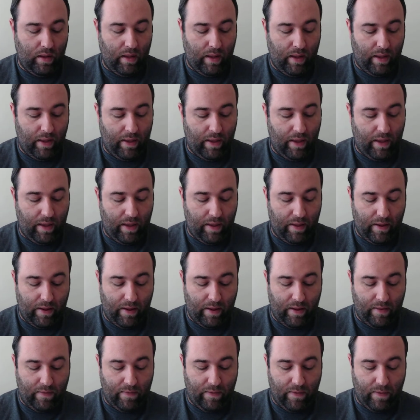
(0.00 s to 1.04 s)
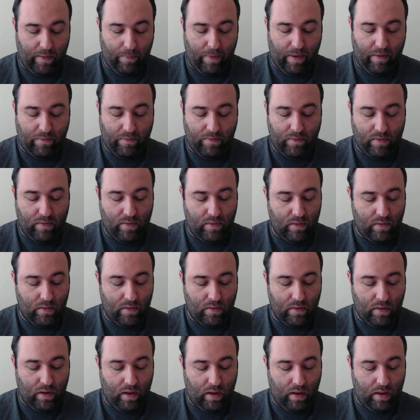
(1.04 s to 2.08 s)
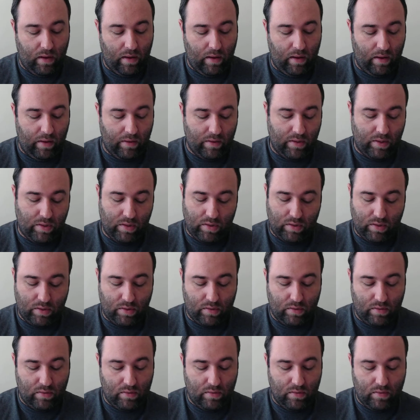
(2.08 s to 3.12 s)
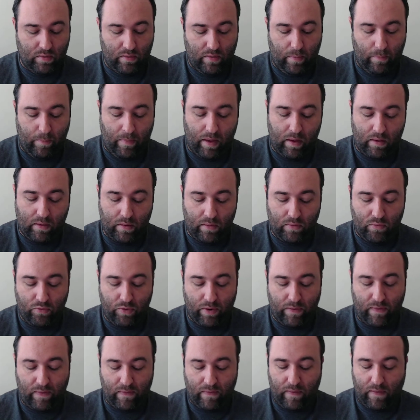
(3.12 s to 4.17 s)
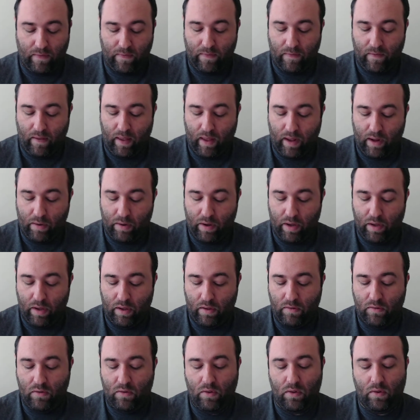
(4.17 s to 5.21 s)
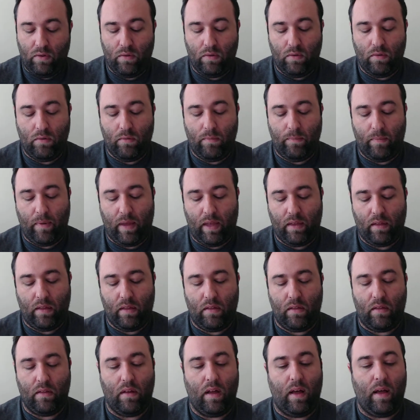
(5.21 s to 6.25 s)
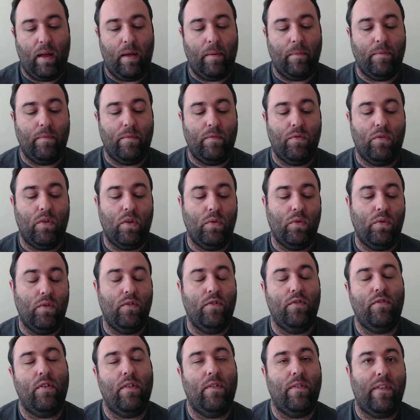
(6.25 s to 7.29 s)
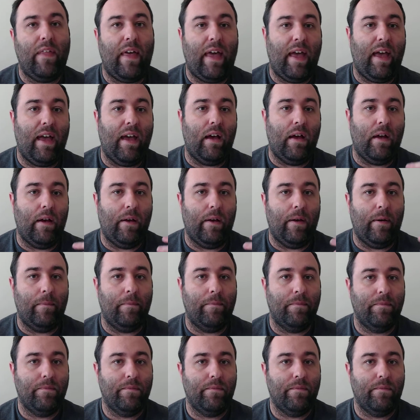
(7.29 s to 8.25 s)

And then we have uh, the Malcolm dresses as Arrow to make a um, delusion that um,